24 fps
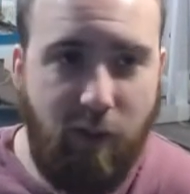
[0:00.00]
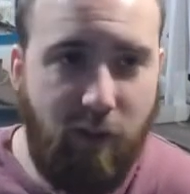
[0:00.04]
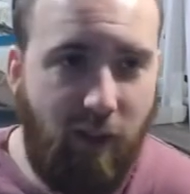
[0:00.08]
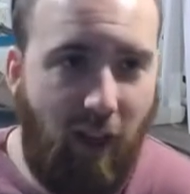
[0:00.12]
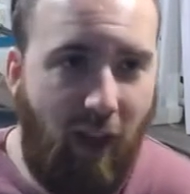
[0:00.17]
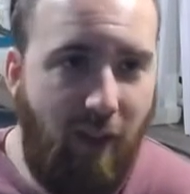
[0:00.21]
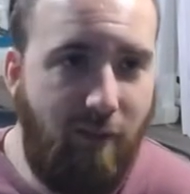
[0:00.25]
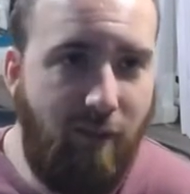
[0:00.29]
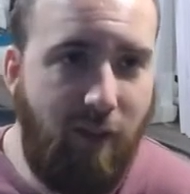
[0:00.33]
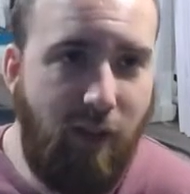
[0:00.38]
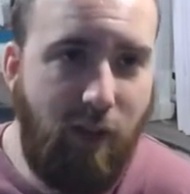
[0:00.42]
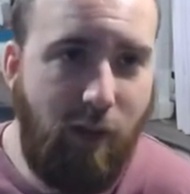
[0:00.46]

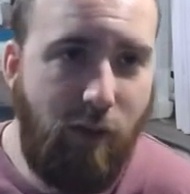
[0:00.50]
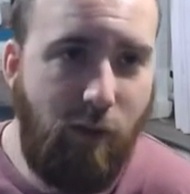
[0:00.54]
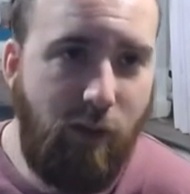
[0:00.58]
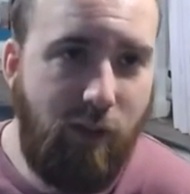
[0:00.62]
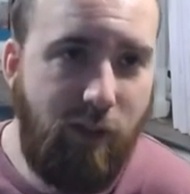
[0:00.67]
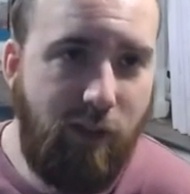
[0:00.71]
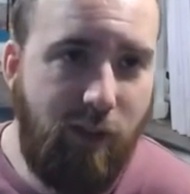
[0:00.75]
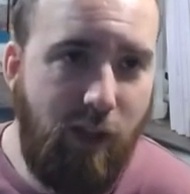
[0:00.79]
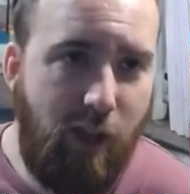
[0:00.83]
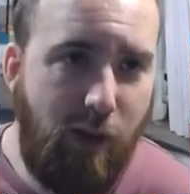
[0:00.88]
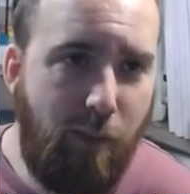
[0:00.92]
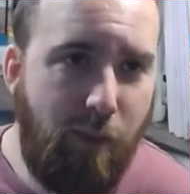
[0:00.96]
That video
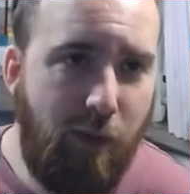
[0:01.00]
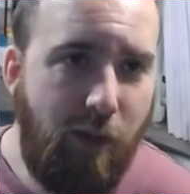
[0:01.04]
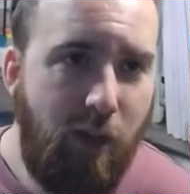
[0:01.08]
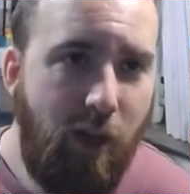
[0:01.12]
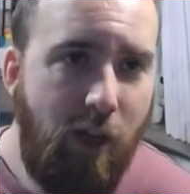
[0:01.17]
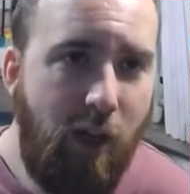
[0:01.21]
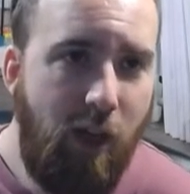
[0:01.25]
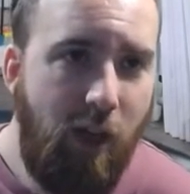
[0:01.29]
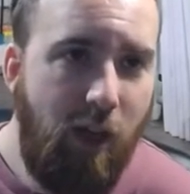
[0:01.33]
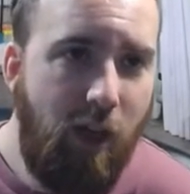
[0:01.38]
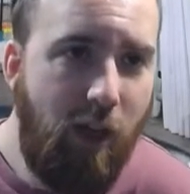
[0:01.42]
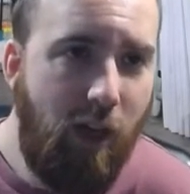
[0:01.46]
is up,
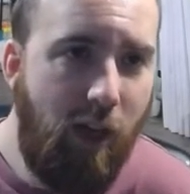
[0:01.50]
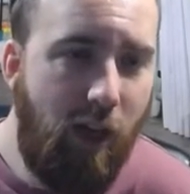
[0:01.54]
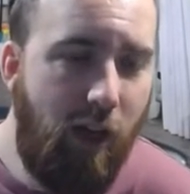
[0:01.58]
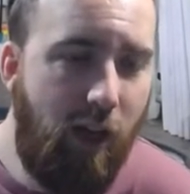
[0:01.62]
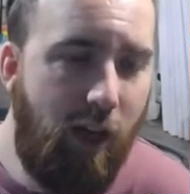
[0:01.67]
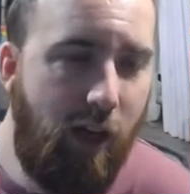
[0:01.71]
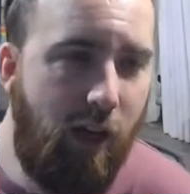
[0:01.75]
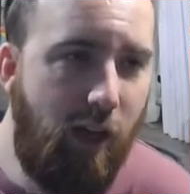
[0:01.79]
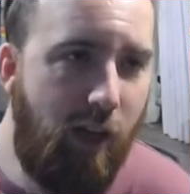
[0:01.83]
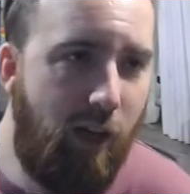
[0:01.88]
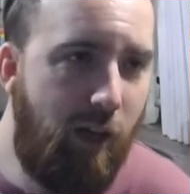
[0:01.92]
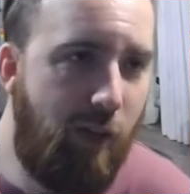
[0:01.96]

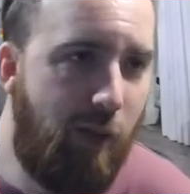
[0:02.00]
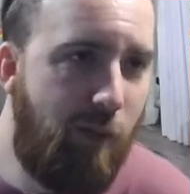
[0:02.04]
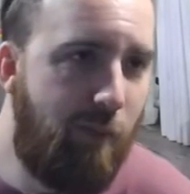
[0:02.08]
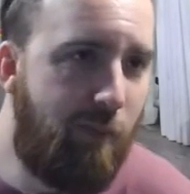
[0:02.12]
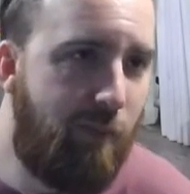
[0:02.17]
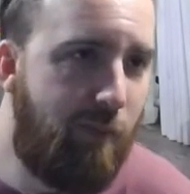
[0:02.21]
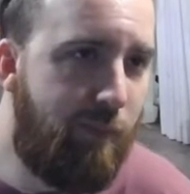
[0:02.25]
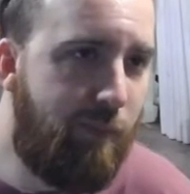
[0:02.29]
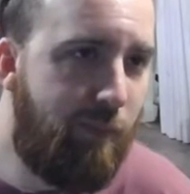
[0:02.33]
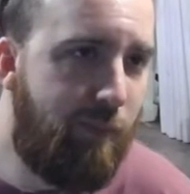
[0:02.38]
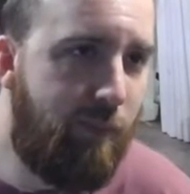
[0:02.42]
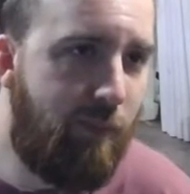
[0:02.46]
um,